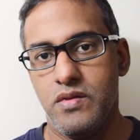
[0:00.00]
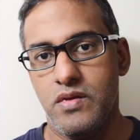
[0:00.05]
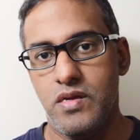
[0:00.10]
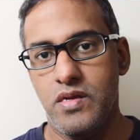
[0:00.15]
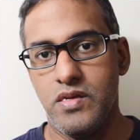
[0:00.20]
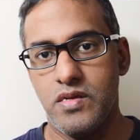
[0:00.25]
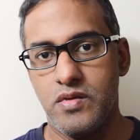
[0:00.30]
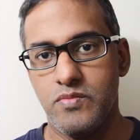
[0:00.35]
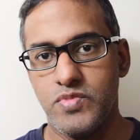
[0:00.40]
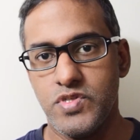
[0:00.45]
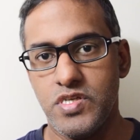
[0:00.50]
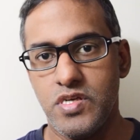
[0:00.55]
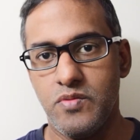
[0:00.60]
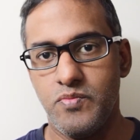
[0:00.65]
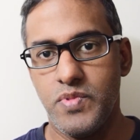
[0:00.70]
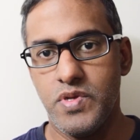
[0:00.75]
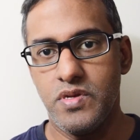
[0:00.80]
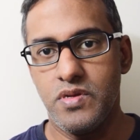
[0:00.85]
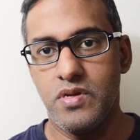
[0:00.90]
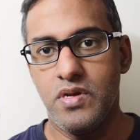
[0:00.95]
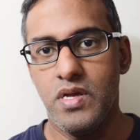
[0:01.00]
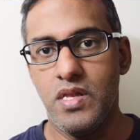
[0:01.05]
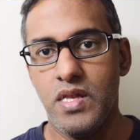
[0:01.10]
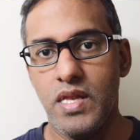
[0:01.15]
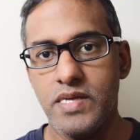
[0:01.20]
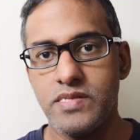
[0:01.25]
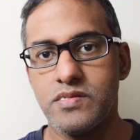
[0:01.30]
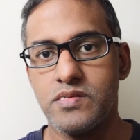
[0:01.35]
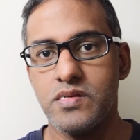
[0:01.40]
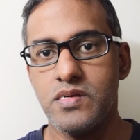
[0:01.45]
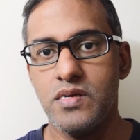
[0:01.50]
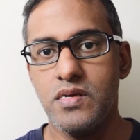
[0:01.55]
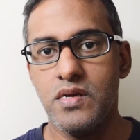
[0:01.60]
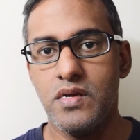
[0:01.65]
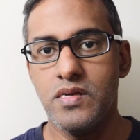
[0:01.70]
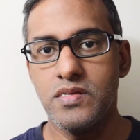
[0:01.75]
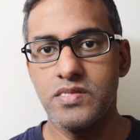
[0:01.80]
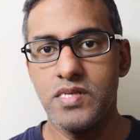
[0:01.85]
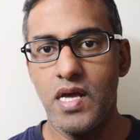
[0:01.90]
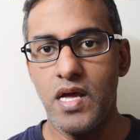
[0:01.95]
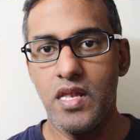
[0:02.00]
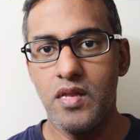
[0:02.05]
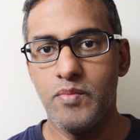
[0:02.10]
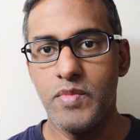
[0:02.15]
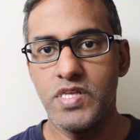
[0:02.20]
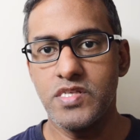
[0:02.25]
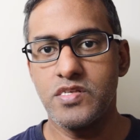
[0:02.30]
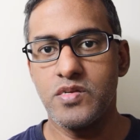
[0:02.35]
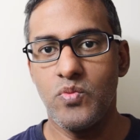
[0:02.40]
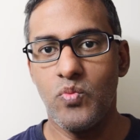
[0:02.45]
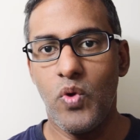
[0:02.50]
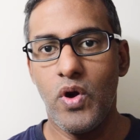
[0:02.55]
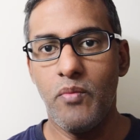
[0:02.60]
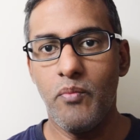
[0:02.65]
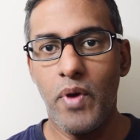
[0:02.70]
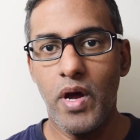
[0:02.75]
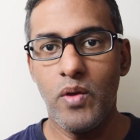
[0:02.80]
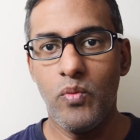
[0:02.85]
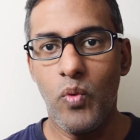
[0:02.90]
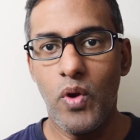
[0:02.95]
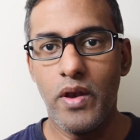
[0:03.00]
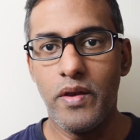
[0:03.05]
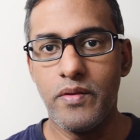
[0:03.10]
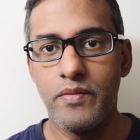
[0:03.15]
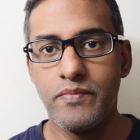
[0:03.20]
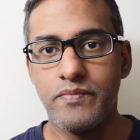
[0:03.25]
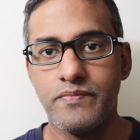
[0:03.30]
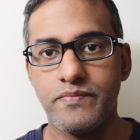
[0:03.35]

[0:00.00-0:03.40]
income statement and let's see its elements one by one.